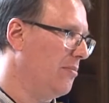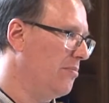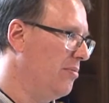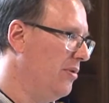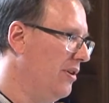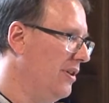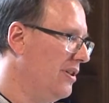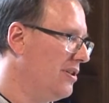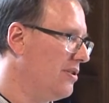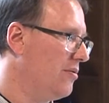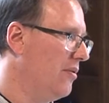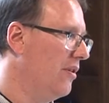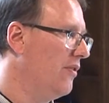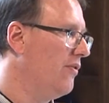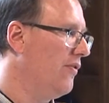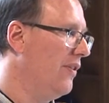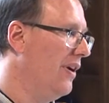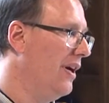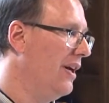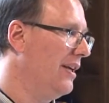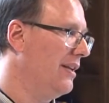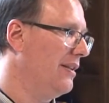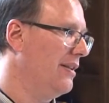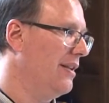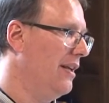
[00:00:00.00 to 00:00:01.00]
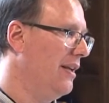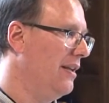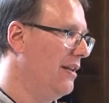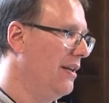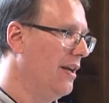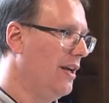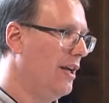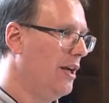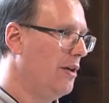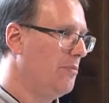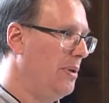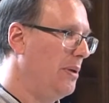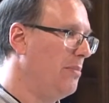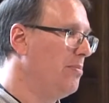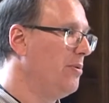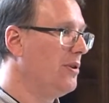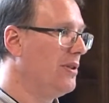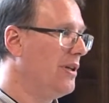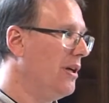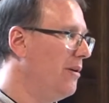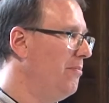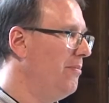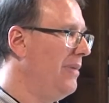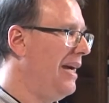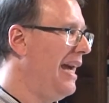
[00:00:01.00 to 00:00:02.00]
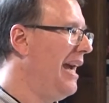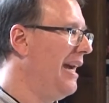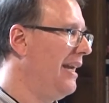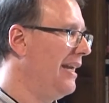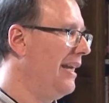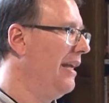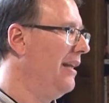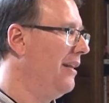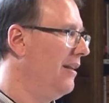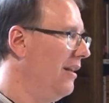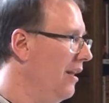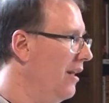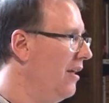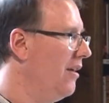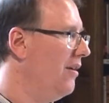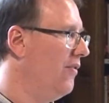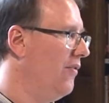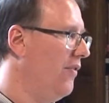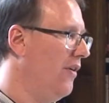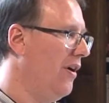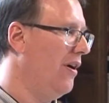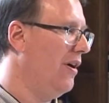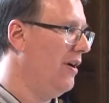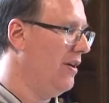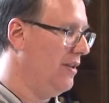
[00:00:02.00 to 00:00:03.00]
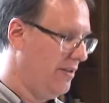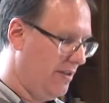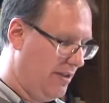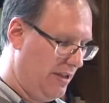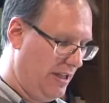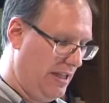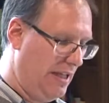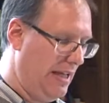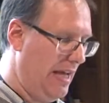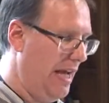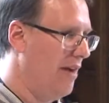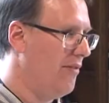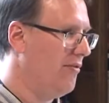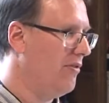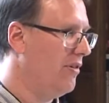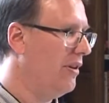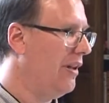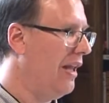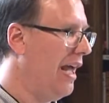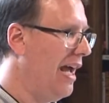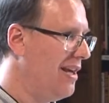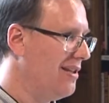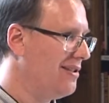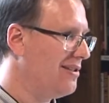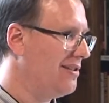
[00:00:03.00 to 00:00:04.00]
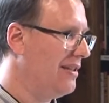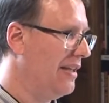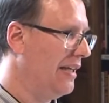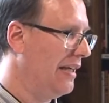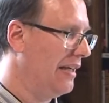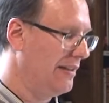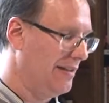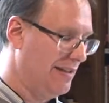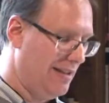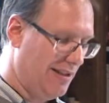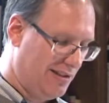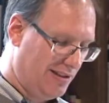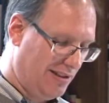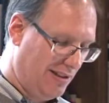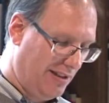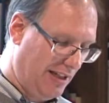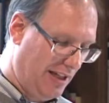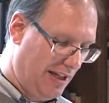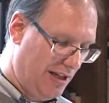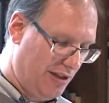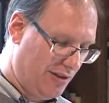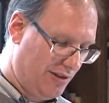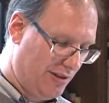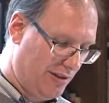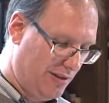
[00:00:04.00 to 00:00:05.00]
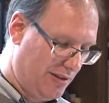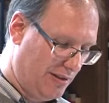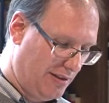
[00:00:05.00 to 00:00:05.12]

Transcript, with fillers: books, we find that people come back and live on the everlasting desolation.